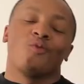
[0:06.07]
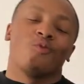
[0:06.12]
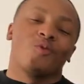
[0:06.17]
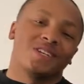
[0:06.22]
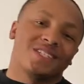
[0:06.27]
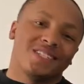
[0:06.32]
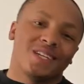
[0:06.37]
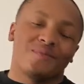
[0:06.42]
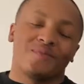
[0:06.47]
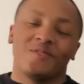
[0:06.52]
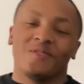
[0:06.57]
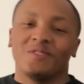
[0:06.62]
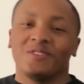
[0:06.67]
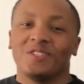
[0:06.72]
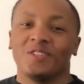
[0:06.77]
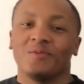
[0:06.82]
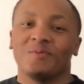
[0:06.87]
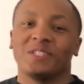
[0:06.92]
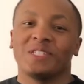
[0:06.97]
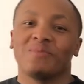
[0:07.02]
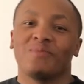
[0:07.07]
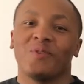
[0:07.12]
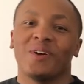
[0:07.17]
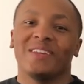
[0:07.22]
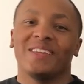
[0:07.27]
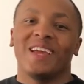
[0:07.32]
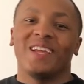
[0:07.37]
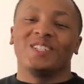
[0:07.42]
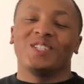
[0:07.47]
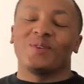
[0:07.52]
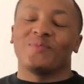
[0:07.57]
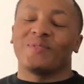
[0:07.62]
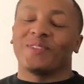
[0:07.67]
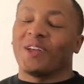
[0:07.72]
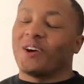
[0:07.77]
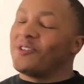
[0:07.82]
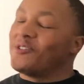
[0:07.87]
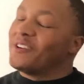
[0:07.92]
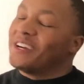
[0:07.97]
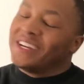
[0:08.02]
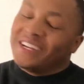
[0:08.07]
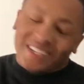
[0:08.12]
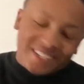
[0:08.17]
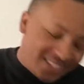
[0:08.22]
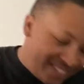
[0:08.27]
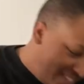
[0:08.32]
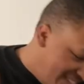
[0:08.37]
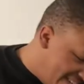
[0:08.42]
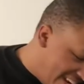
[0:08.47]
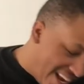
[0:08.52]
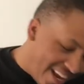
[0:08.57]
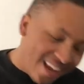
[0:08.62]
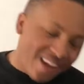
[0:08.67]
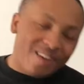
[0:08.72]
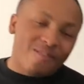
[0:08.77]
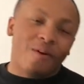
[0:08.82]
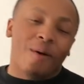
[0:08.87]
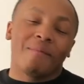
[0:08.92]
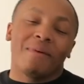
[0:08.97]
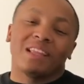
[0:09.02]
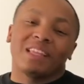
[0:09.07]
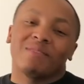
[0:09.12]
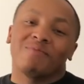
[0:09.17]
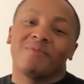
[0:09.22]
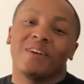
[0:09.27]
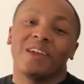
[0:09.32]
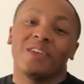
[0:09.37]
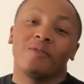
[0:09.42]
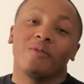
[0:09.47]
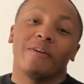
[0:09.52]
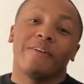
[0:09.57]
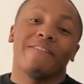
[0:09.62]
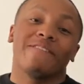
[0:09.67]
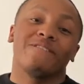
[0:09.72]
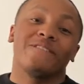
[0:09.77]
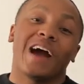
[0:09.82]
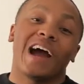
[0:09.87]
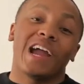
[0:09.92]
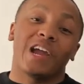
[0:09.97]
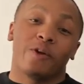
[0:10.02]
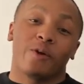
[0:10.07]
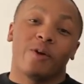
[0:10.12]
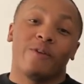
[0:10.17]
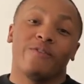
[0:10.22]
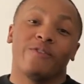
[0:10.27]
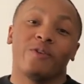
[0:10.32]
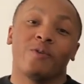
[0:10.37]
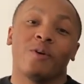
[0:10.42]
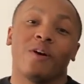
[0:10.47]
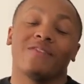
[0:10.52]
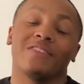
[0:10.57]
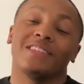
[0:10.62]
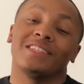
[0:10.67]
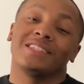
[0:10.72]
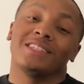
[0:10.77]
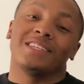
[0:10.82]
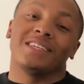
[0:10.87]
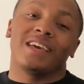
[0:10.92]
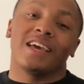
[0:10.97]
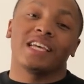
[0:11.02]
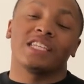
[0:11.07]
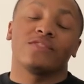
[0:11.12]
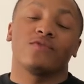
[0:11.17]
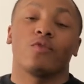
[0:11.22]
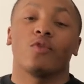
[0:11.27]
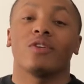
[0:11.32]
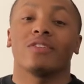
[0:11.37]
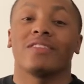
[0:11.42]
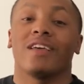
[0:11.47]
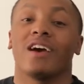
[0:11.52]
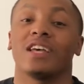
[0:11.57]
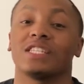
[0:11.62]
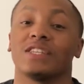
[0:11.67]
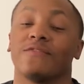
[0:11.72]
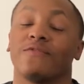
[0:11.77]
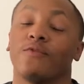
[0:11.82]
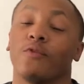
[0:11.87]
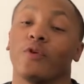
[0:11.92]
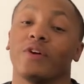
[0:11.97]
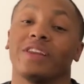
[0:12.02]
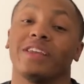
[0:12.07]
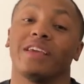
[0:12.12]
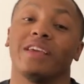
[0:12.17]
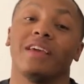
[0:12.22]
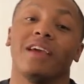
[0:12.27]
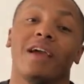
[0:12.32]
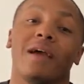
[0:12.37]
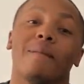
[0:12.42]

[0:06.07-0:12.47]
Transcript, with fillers: What's up YouTube, it's your boy Nate Triple O G. I'm about to bring you a fire review of the Z X four thousand four D